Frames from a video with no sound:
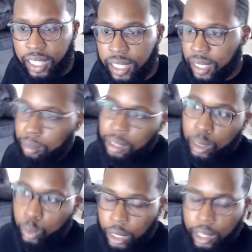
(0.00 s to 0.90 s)
Because
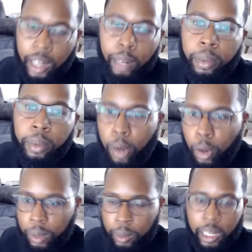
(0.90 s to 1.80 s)
sometimes we get caught up in the
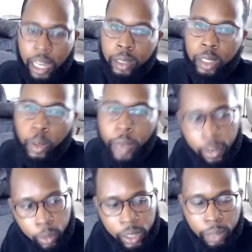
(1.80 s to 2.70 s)
moment. Sometimes, we
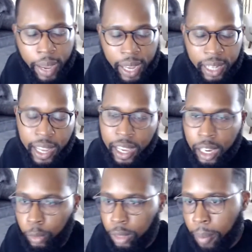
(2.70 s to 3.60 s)
have a really bad day
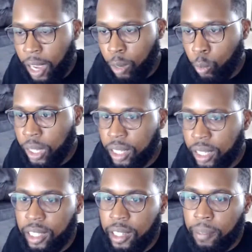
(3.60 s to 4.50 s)
or a really bad week,
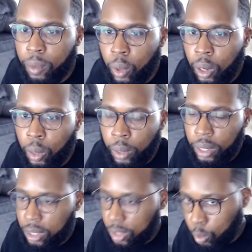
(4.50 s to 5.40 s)
or we're in
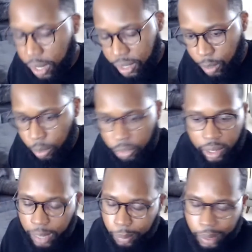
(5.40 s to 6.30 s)
a situation that we
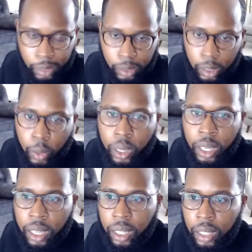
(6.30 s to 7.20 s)
feel like, man, there's no
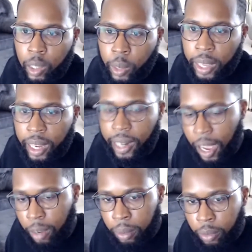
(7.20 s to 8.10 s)
end
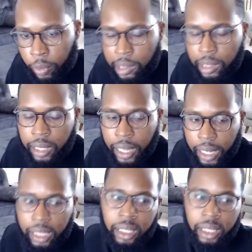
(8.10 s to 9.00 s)
out. But if we take
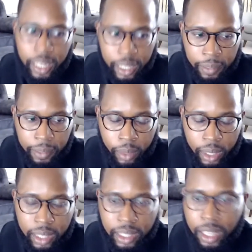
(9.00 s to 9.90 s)
a second
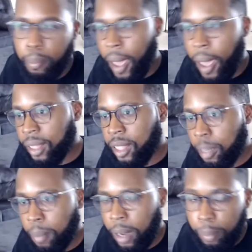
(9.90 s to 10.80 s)
step back,
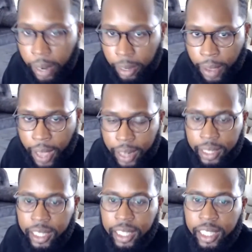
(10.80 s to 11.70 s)
think about it
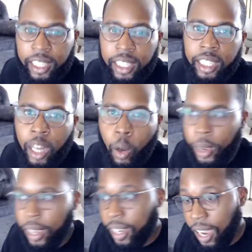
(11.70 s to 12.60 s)
pragmatically,
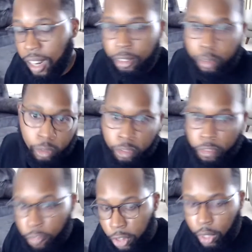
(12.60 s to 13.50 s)
we can kind of
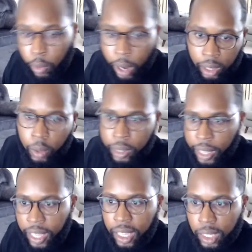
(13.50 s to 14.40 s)
figure out,
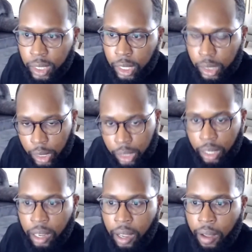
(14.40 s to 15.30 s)
okay, is this just
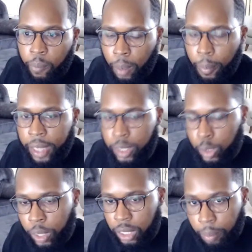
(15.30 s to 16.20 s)
a bad
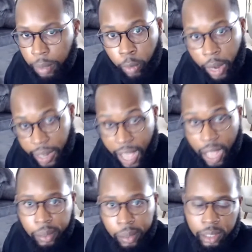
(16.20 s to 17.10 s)
situation I'm in right
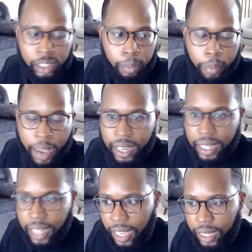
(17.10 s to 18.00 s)
now? Is this just a bad
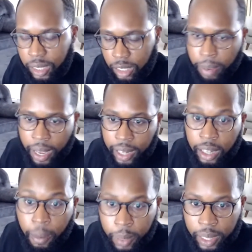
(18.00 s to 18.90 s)
day? Is this a bad
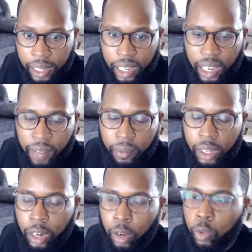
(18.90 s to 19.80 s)
company?
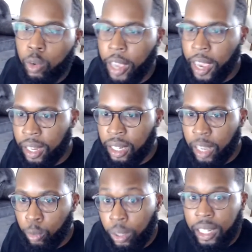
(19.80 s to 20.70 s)

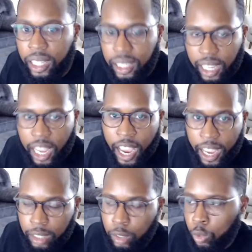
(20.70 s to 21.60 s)
And really
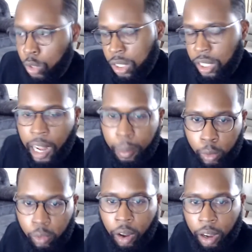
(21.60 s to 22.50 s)
decide, should I
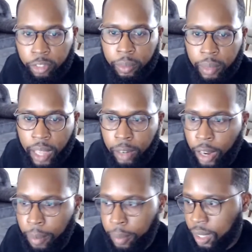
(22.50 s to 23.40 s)
move on from that,
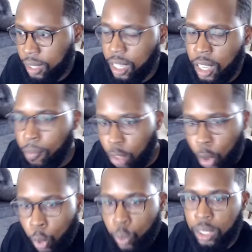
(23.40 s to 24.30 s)
right? Because
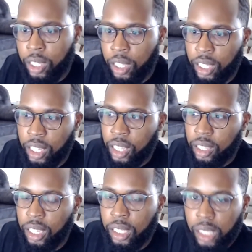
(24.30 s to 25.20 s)
those are the
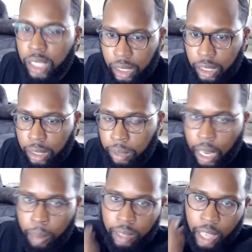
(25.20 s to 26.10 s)
decisions
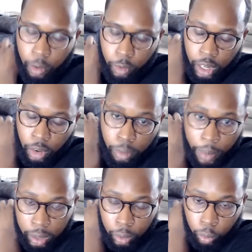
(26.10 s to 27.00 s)
sometimes that, you
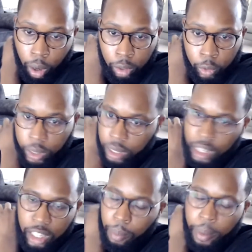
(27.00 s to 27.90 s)
make the wrong one,
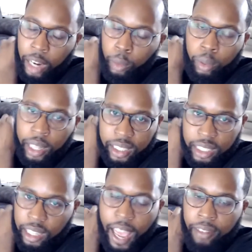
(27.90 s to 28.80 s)
you may not realize it
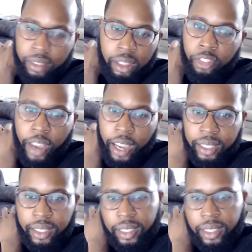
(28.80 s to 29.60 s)
till after the fact.